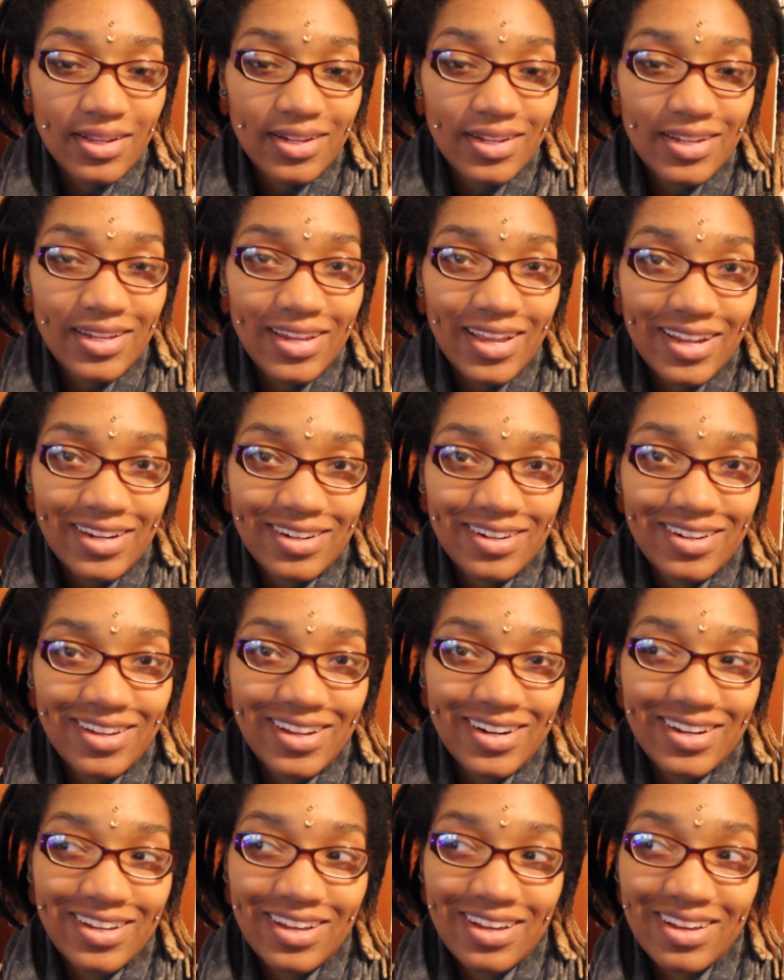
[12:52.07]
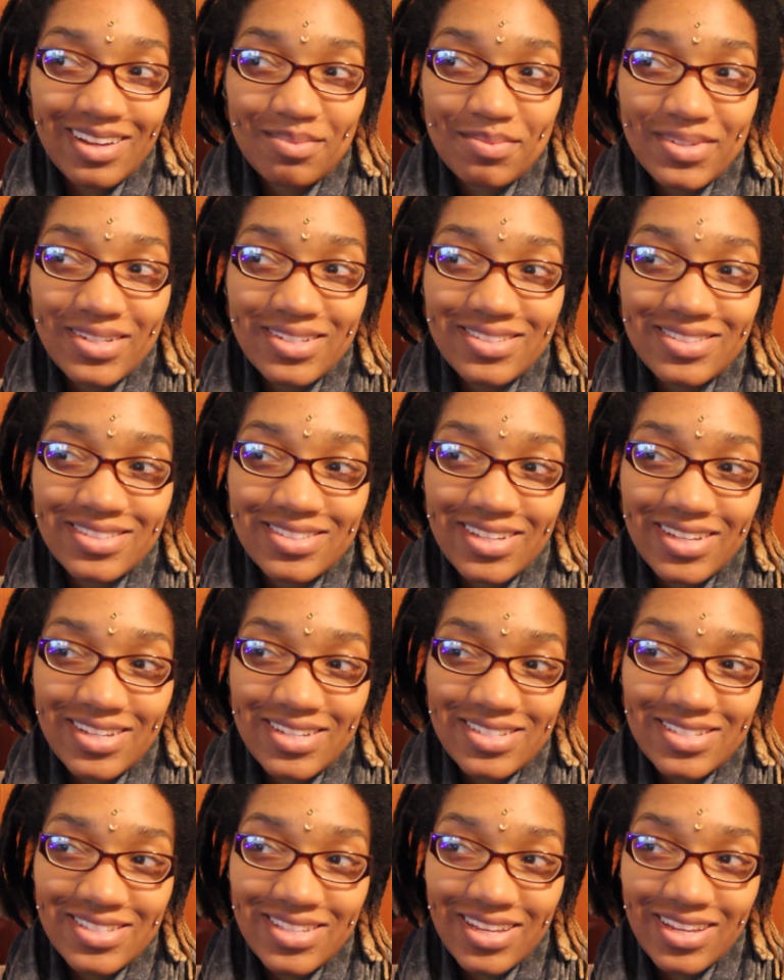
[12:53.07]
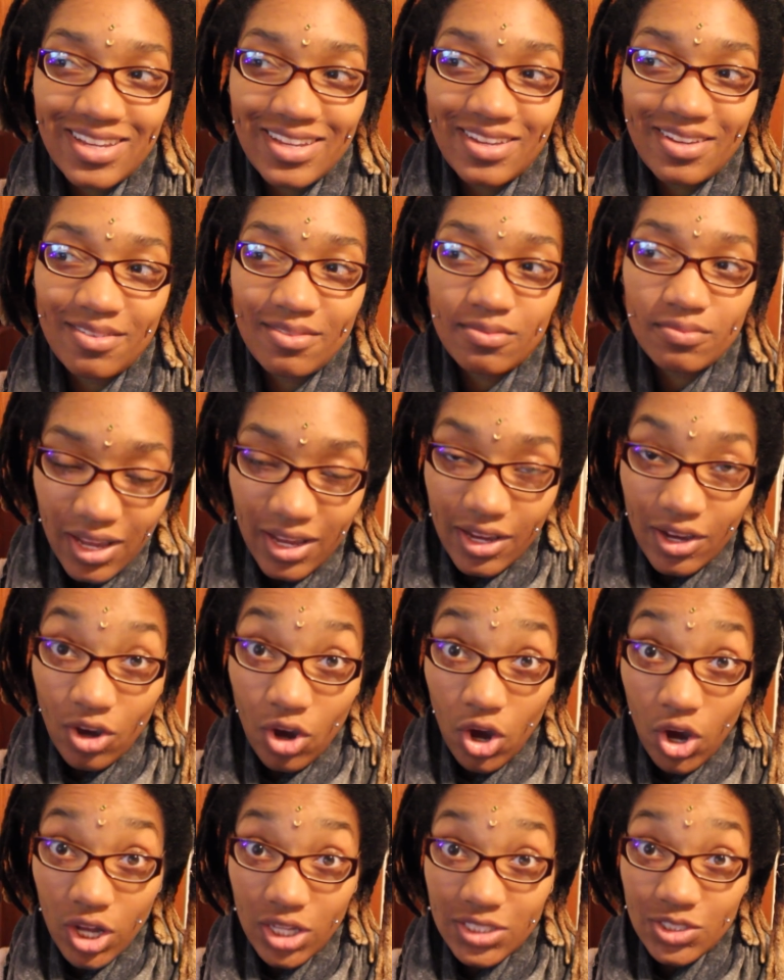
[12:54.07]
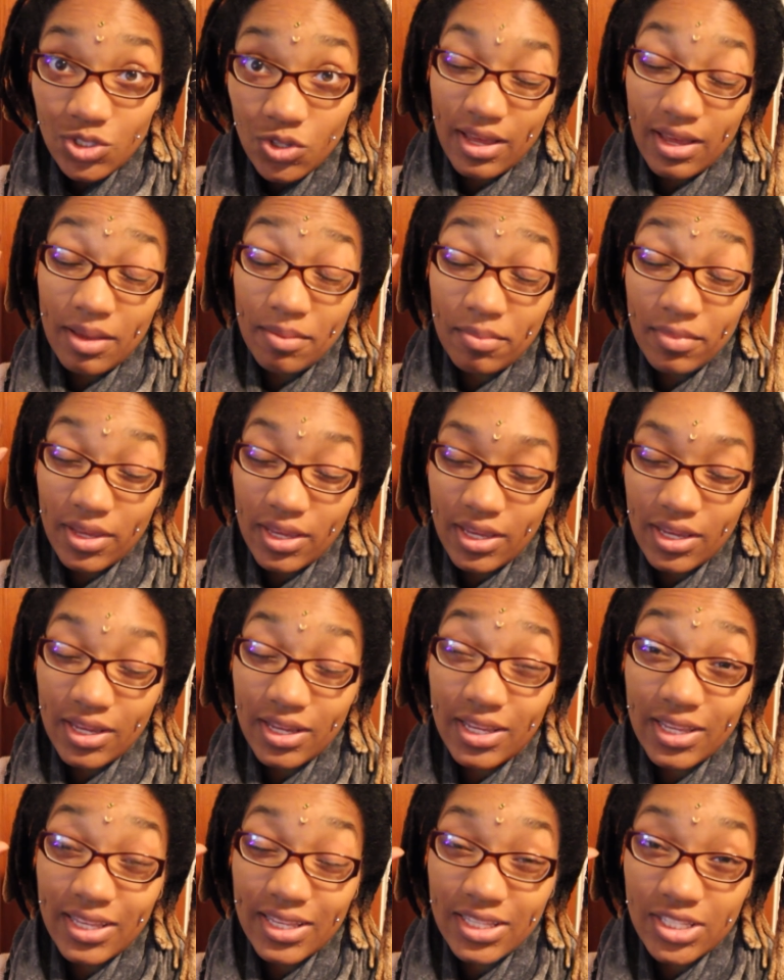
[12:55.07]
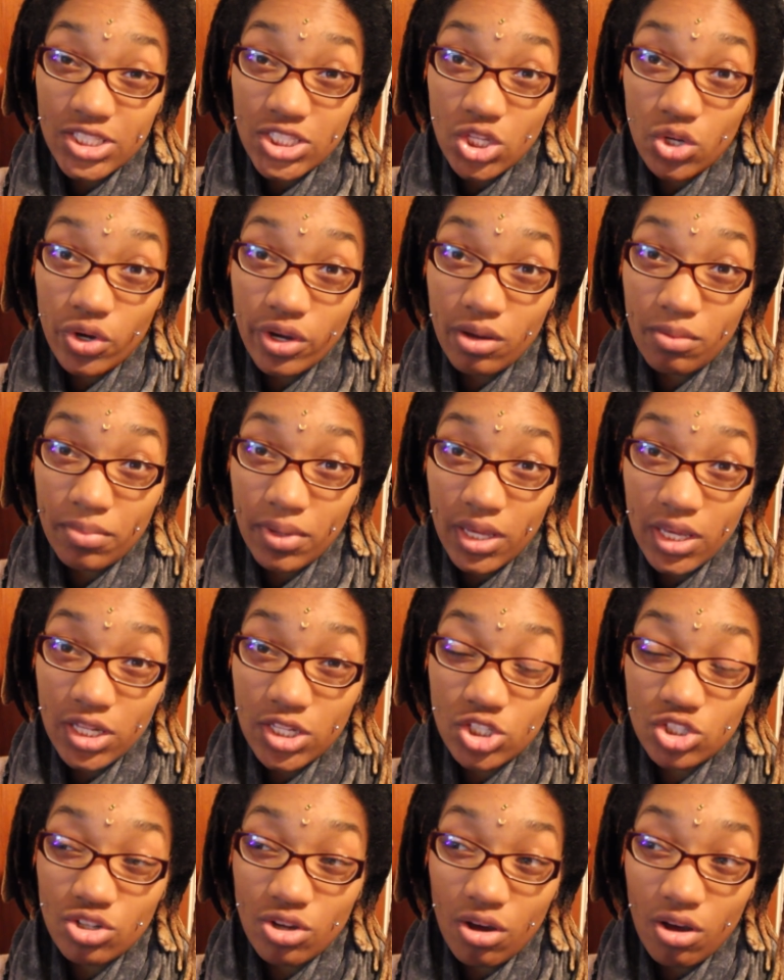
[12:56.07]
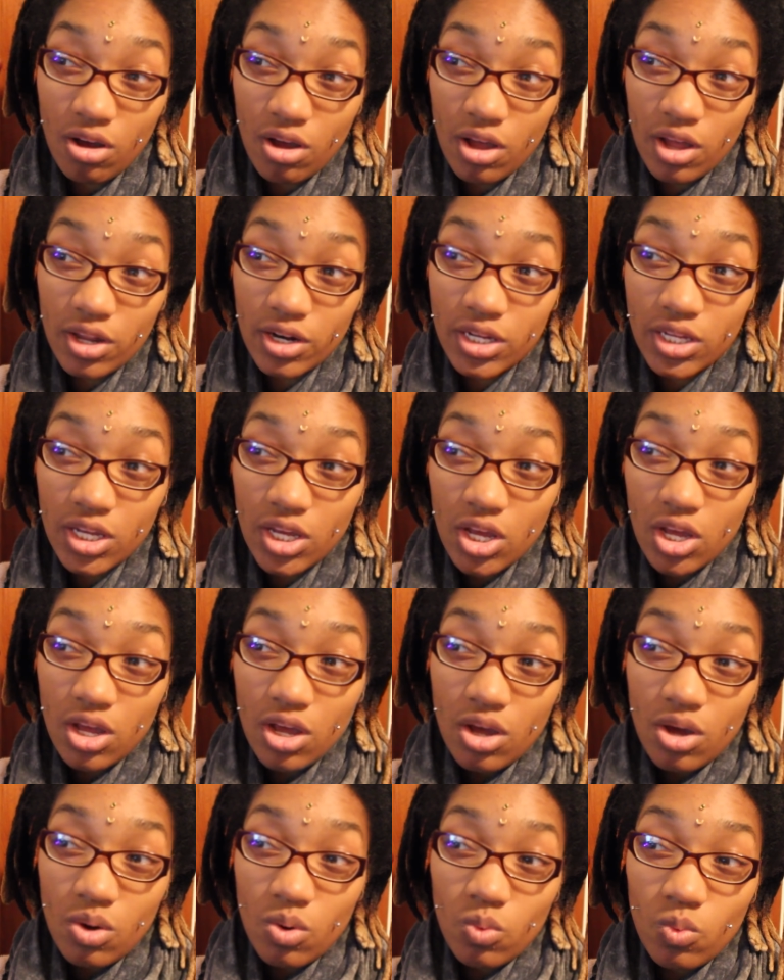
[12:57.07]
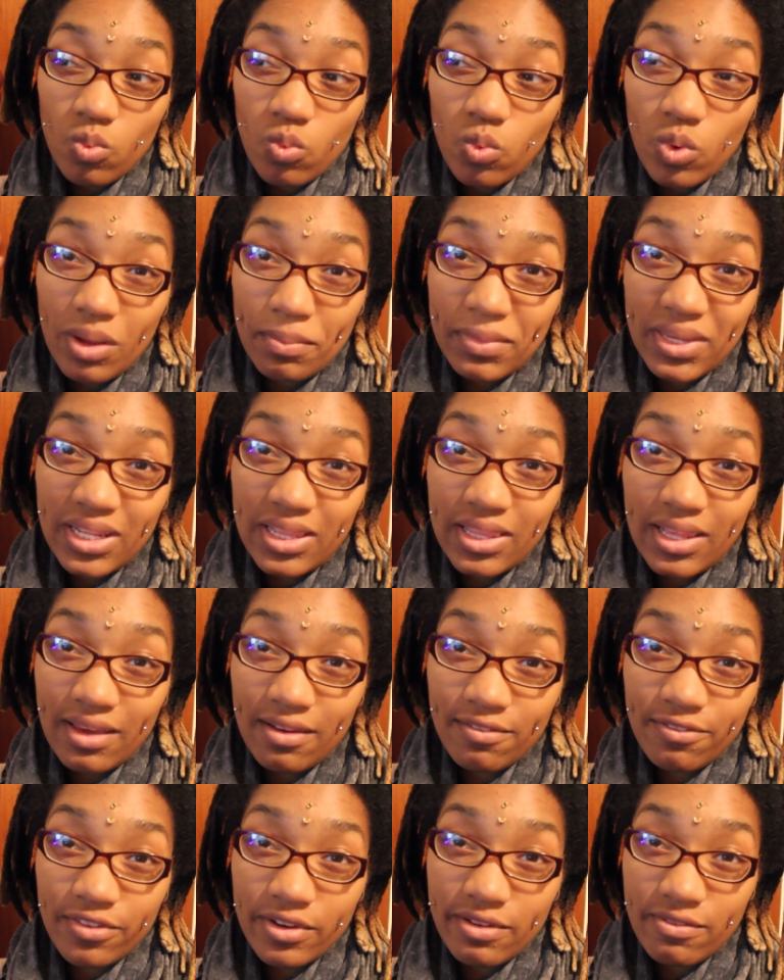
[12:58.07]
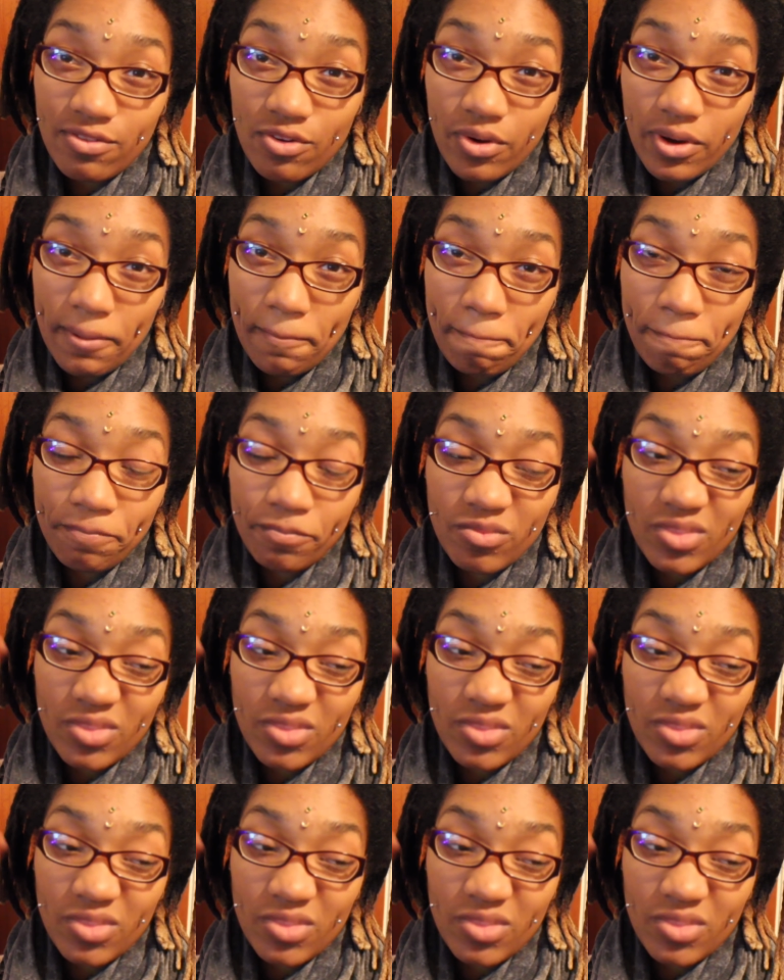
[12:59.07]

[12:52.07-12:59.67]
A lot of comments. Nice, thank you. I made an Instagram page called Women That Freeform.